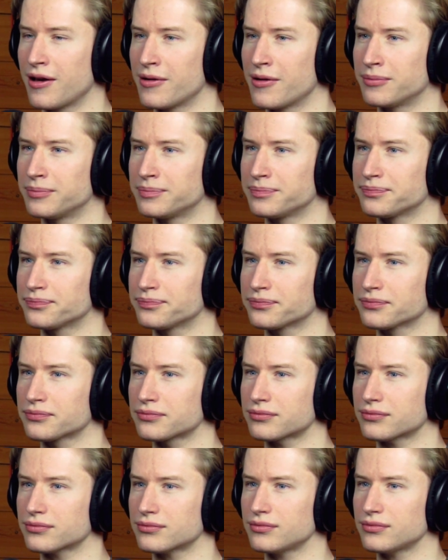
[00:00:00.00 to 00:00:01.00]

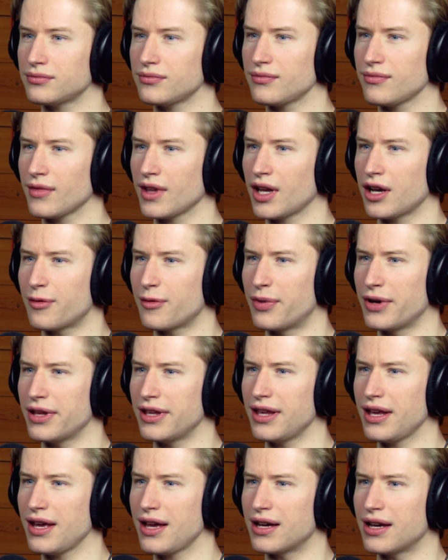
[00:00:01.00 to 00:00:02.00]

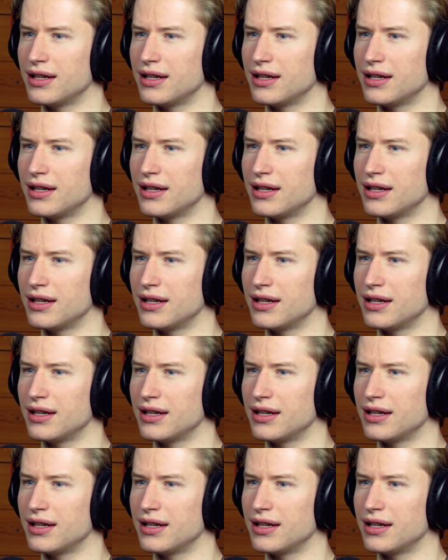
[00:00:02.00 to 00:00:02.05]
But yeah,